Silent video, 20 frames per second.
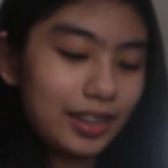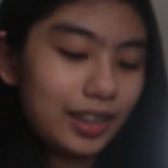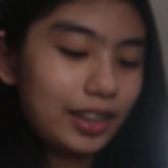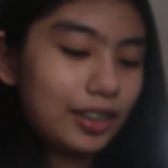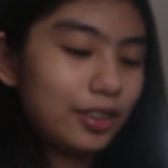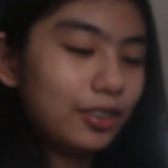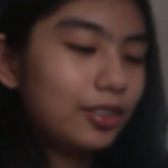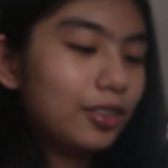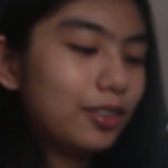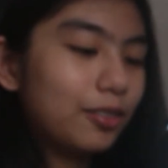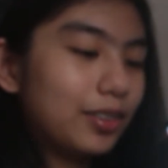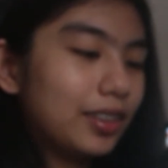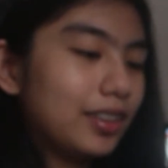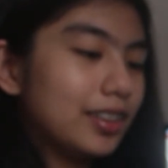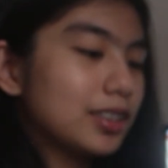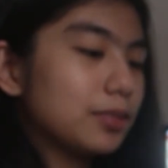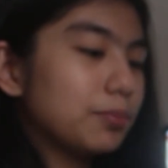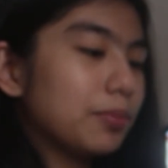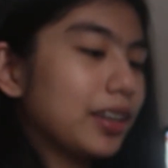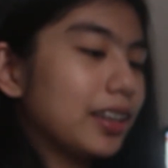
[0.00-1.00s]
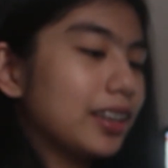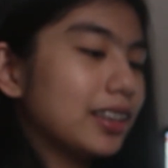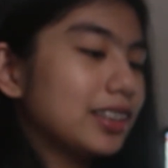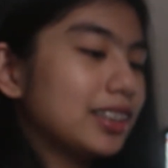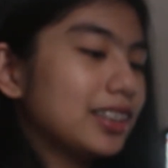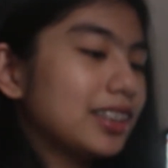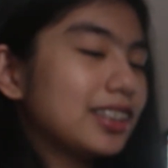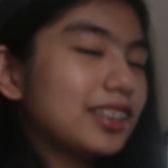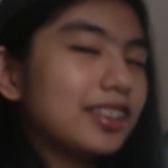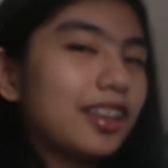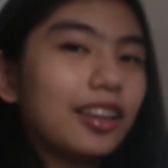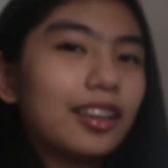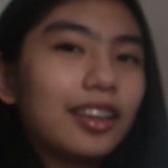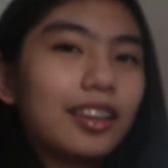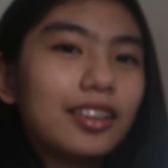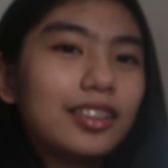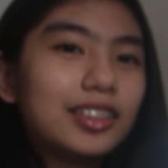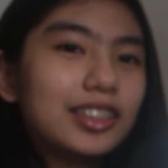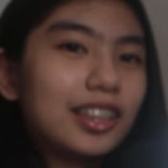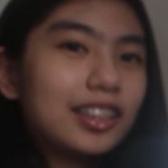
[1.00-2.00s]
I don't know what this mic is.
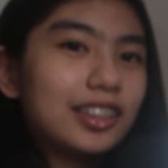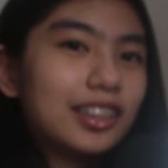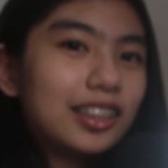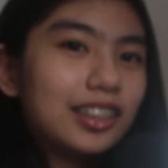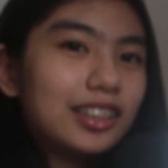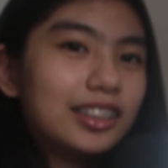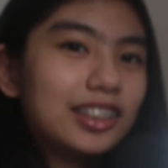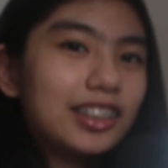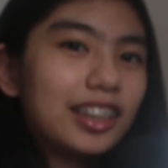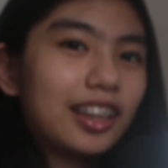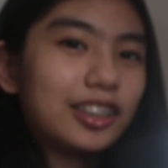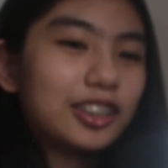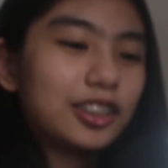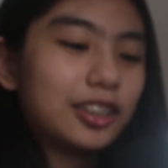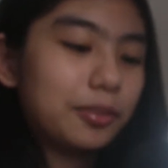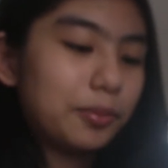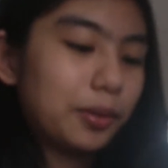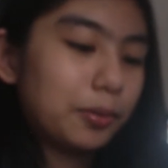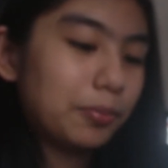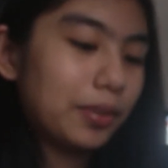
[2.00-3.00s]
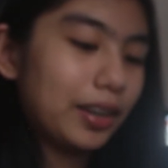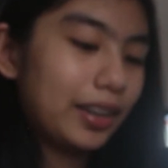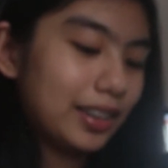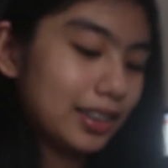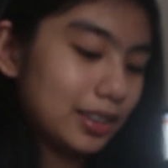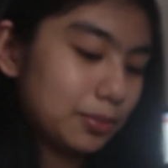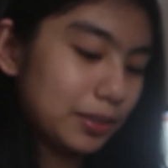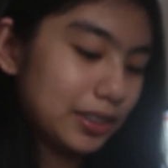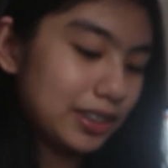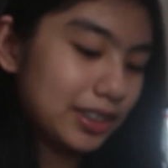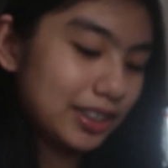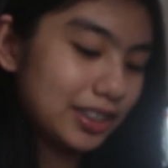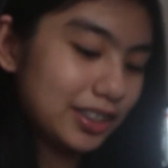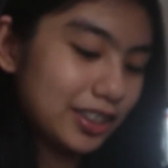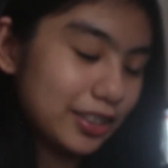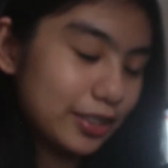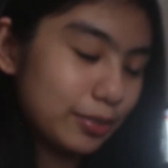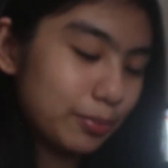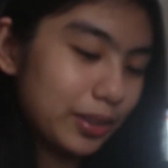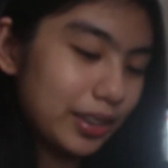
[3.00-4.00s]
This isn't actually my mic, it's my
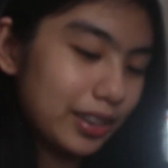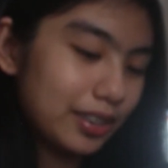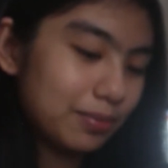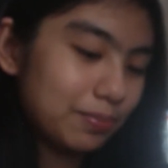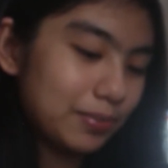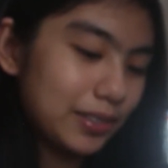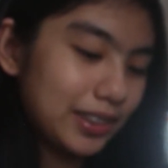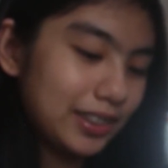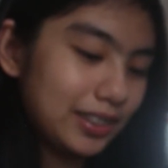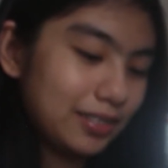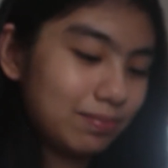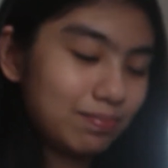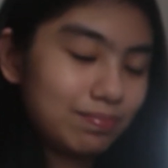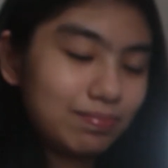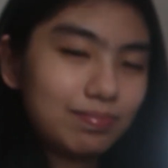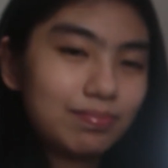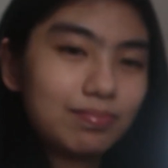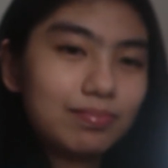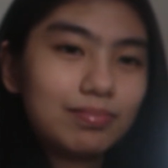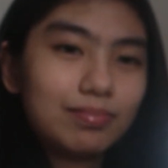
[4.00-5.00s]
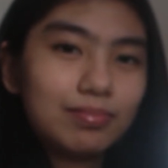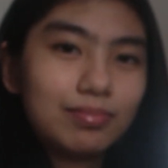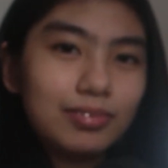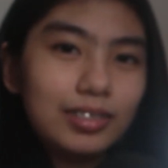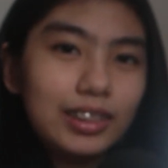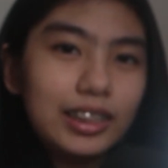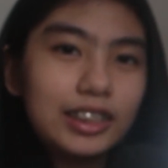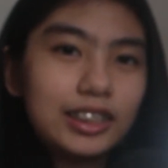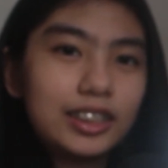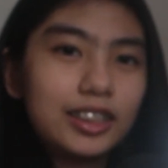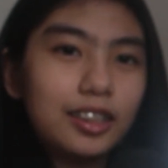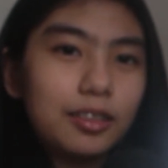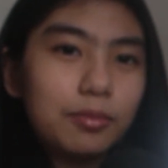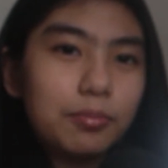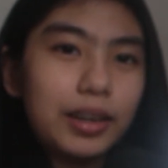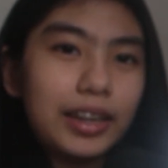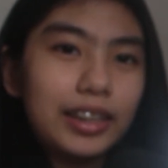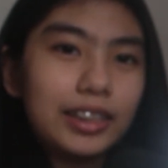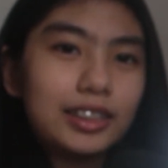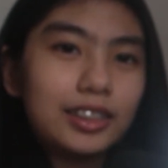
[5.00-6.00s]
sister's mic, but it's still a
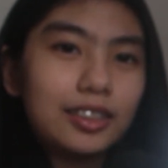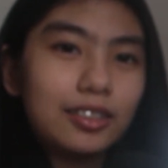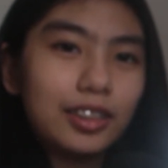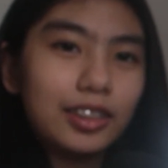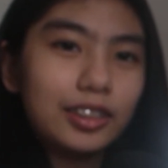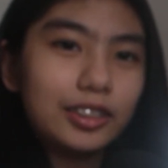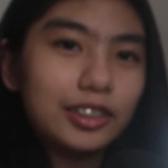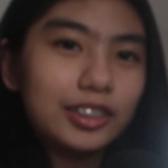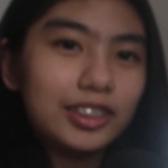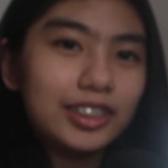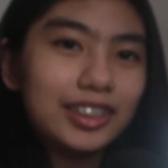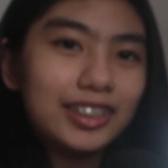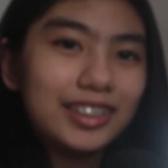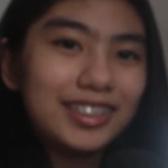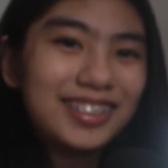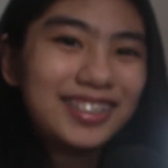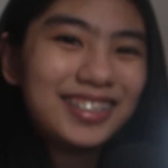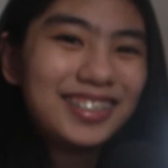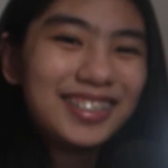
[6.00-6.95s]
mic, so I'll use it. I